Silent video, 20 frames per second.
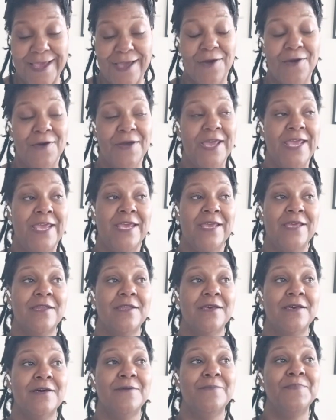now,
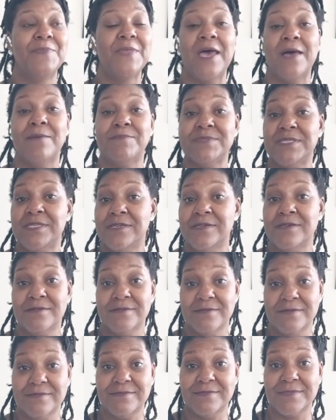and I'm
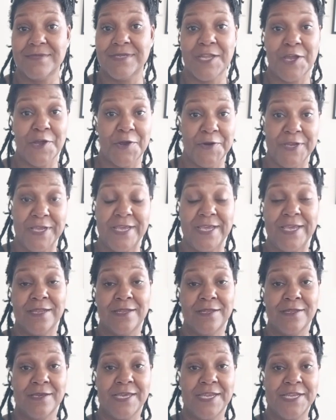still learning
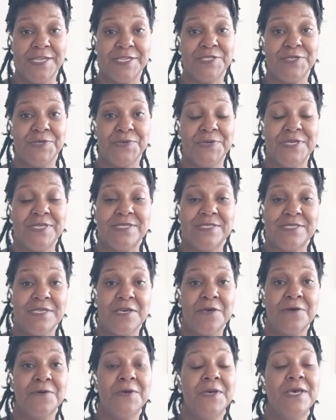and looking into
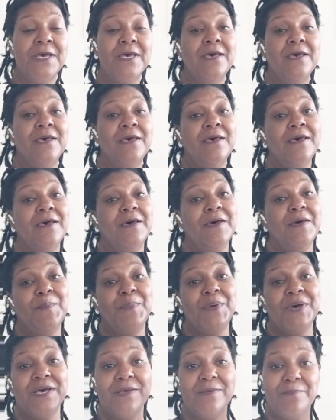it. So,
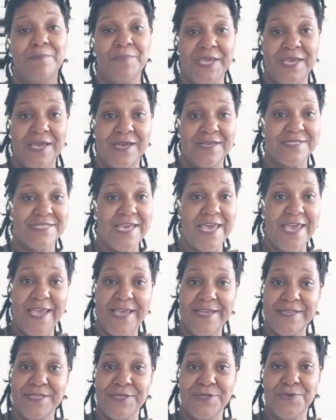but because
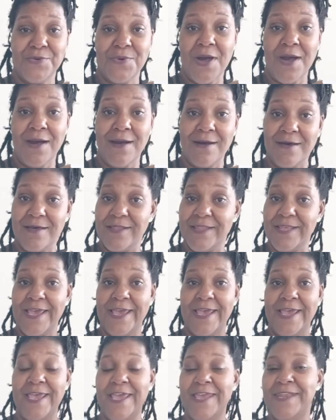I had to do all
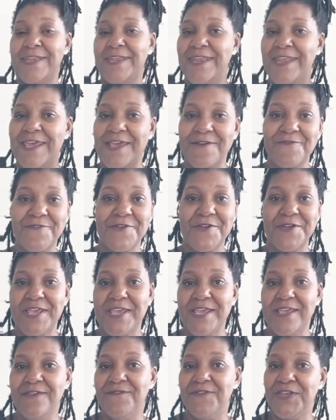that and
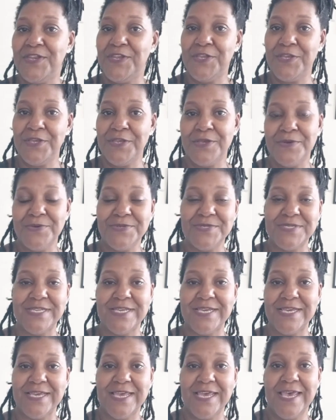never even
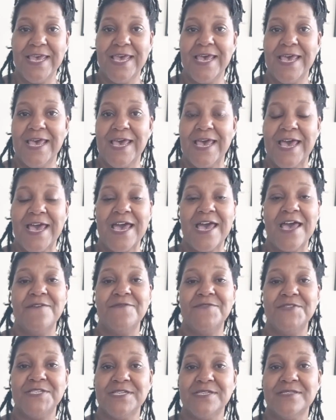used it,
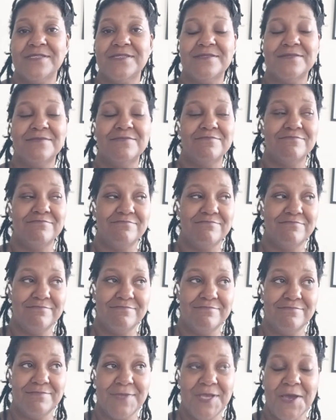I've just
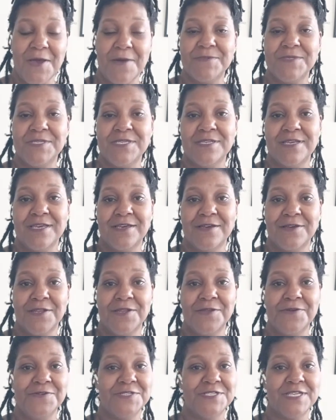come to the
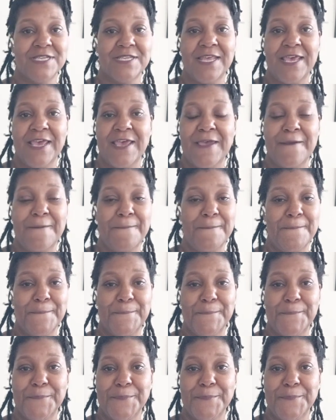conclusion that